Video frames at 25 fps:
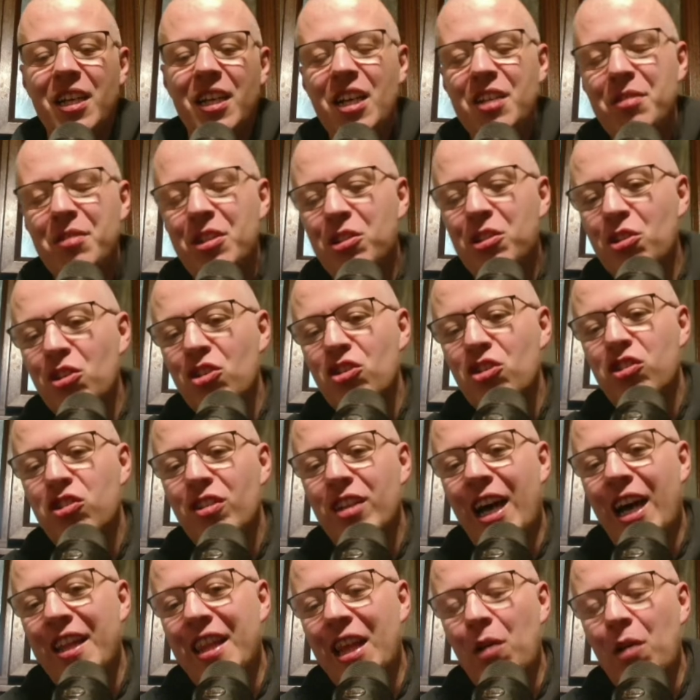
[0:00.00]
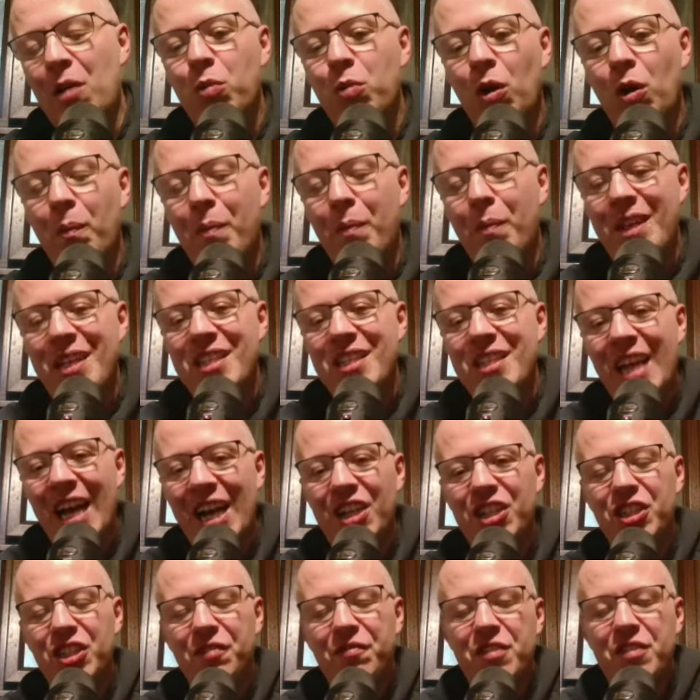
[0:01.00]
So it does look like there will be a
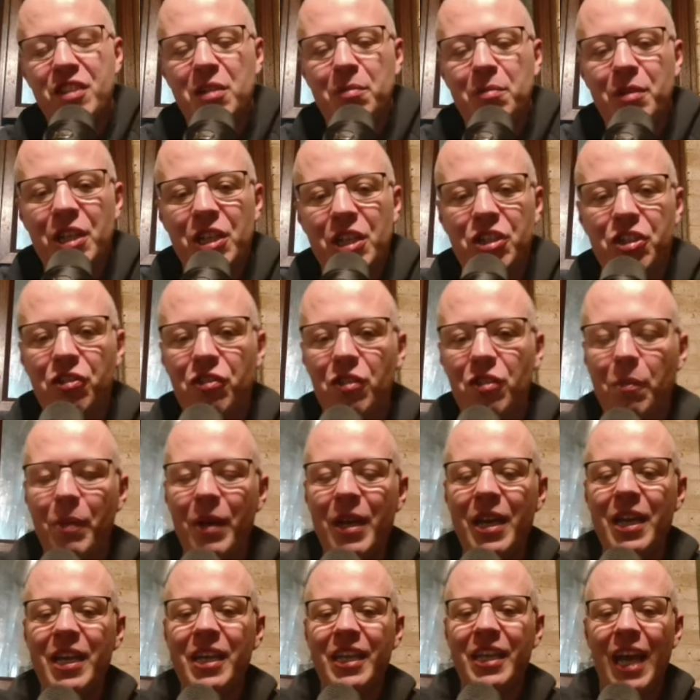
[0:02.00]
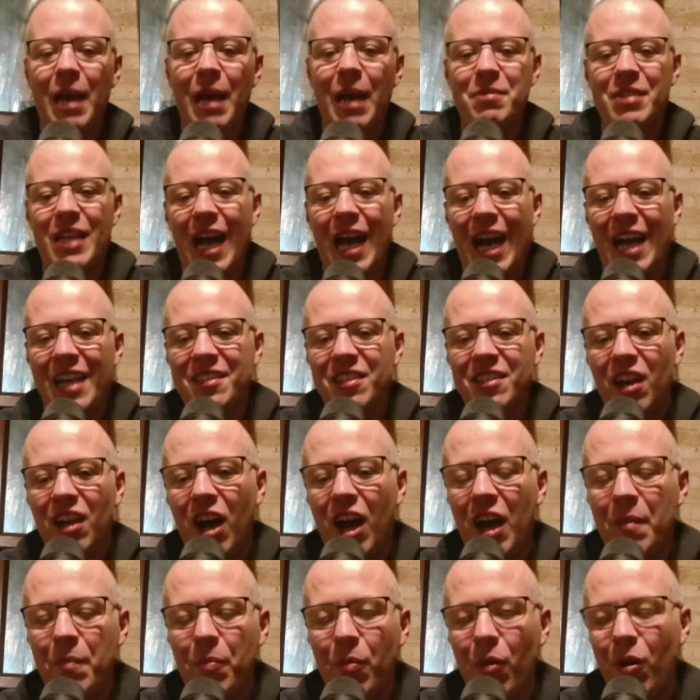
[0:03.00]
sanction for some of these European games at
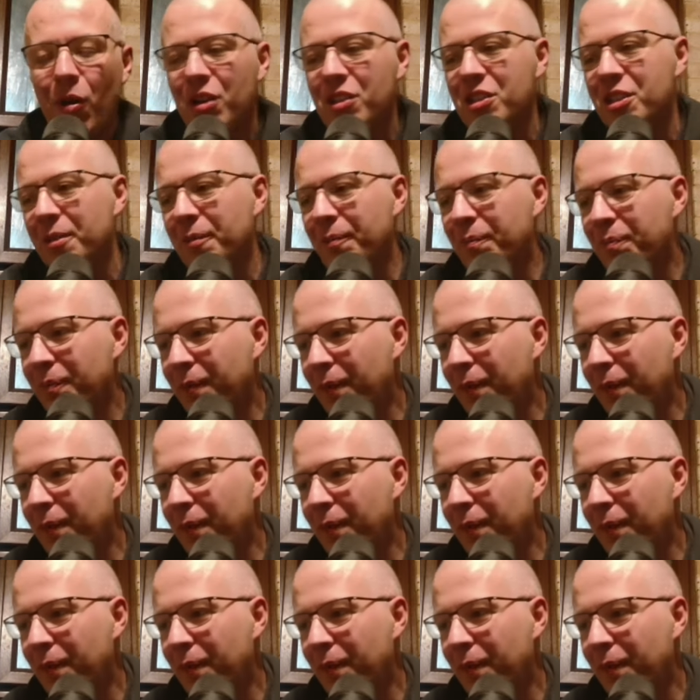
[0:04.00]
Ibrox.